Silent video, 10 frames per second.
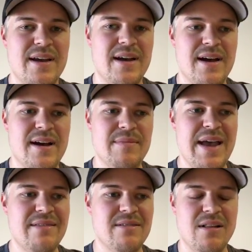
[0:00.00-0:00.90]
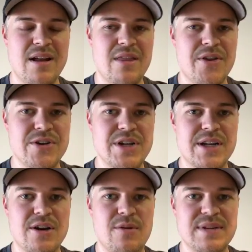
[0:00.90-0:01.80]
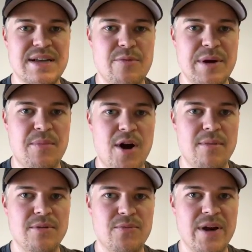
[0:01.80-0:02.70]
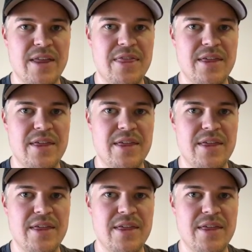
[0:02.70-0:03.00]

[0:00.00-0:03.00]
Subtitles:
and a lot of 3rd gen Tacomas have a big problem with